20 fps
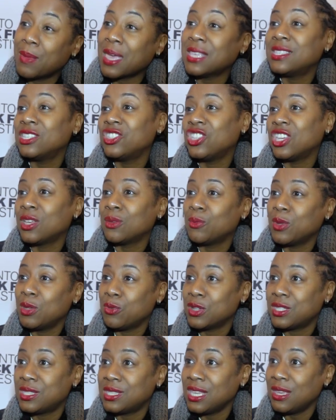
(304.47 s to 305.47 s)
the messaging we
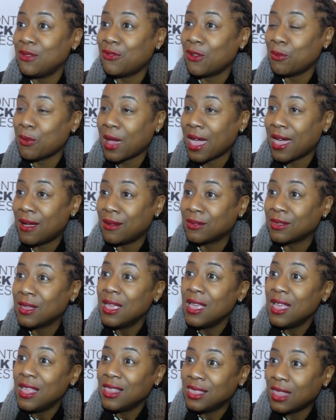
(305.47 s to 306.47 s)
receive around
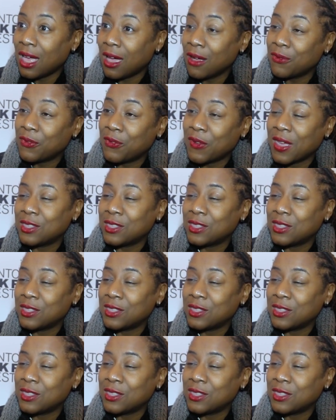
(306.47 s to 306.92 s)
love.